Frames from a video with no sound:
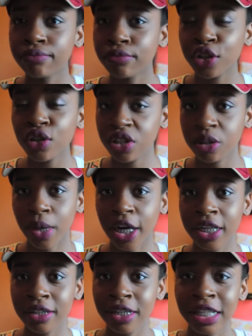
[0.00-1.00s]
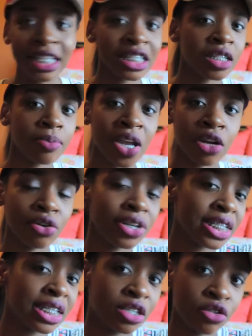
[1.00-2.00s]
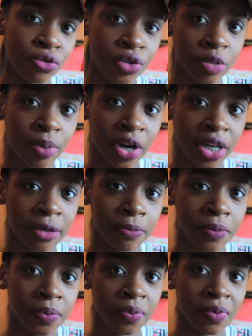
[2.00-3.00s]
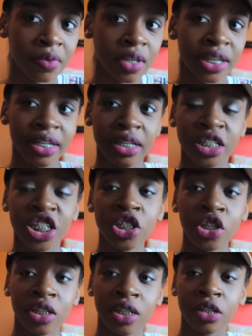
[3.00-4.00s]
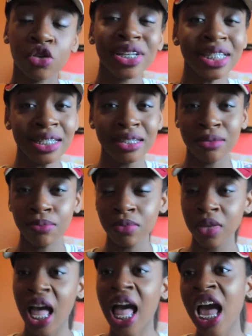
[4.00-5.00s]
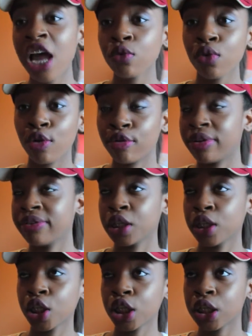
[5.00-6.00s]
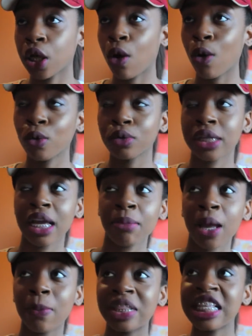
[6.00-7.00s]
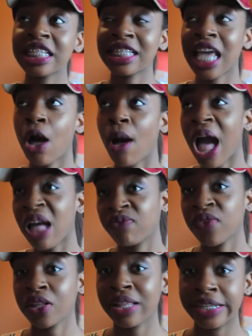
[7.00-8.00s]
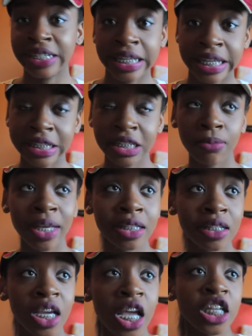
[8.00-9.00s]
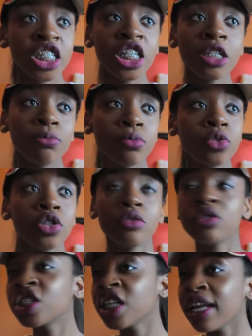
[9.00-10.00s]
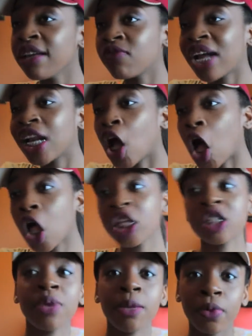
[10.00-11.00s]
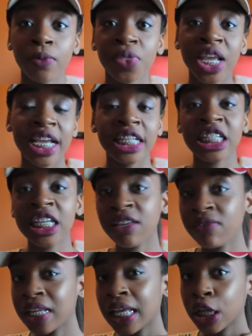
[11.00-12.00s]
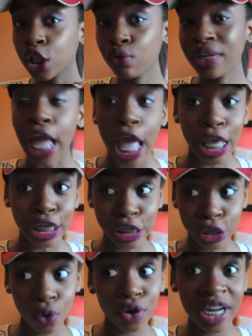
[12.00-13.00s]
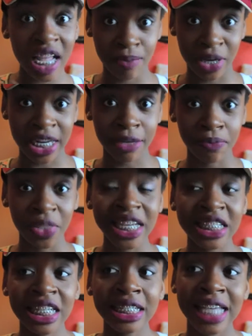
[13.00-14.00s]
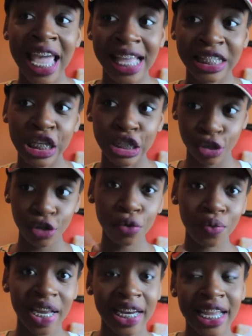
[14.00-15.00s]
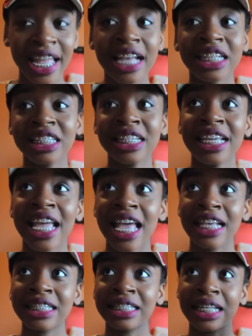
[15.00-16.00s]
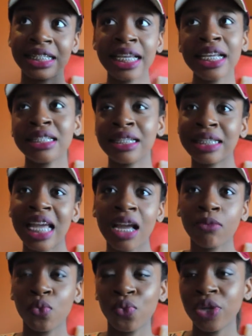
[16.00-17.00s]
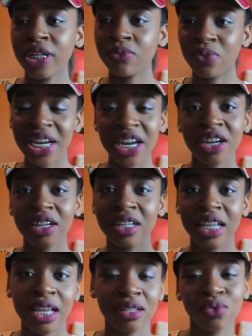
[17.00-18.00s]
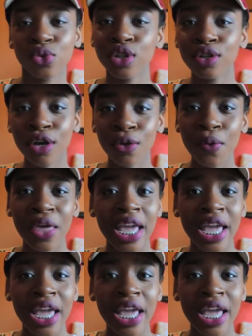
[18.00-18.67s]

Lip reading: New Year's party. This is about Kristen's New Year's party. Kristen, I don't know if she took the whole time out, but this is how I felt like she did. She invited all these people. She even included your name in it. she tagged you in it. She has the date, the time, when, where, and you're